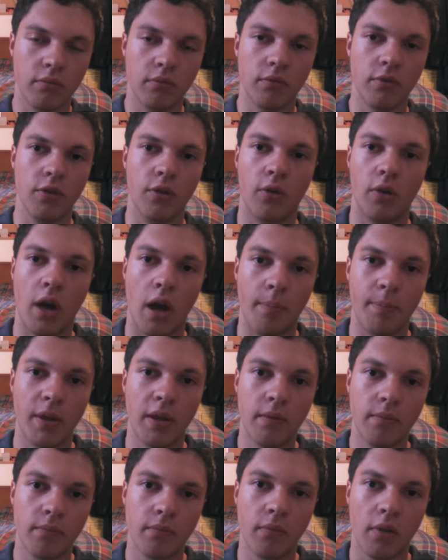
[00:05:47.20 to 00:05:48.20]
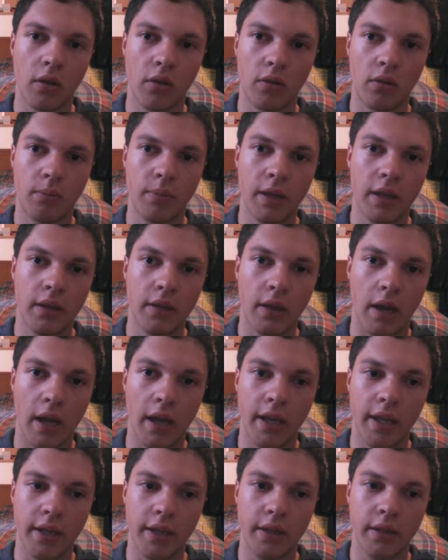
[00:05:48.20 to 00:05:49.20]
you'll up it a little bit.
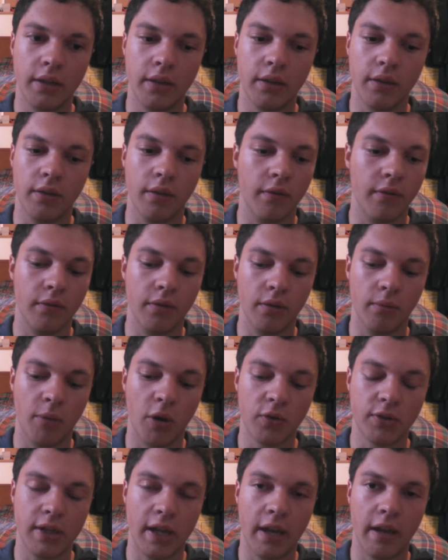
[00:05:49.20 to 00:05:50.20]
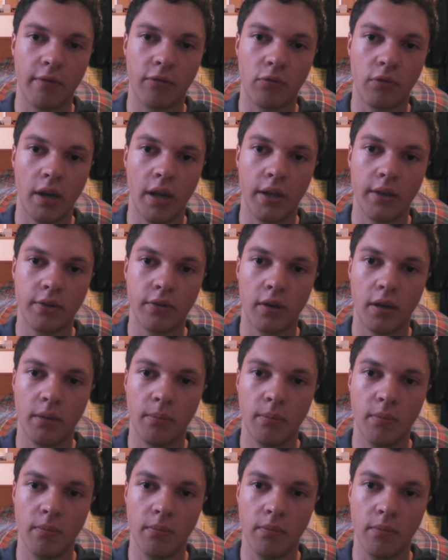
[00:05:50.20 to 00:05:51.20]
I the, the most I ever ran
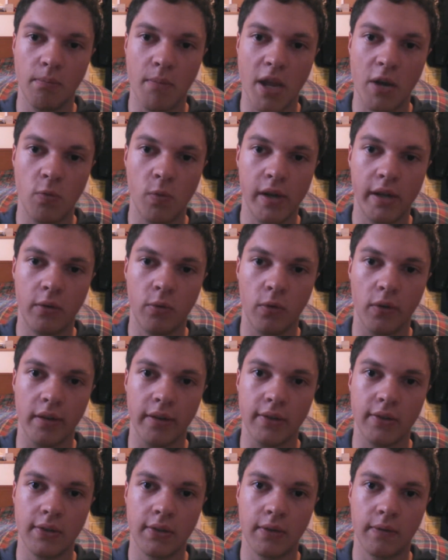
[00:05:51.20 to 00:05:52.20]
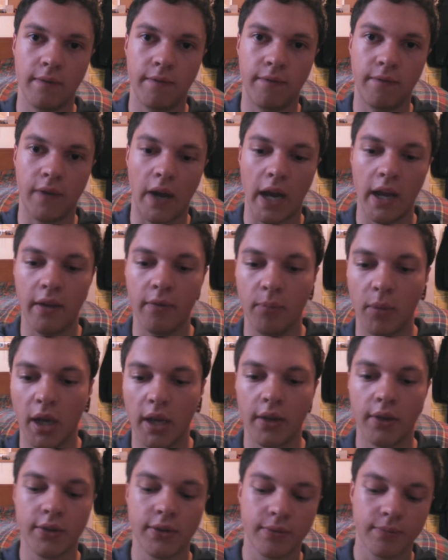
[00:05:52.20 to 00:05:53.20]
during midweek was five
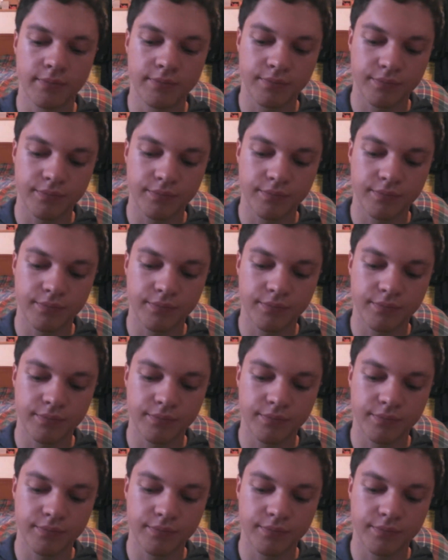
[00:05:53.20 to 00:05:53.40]
miles.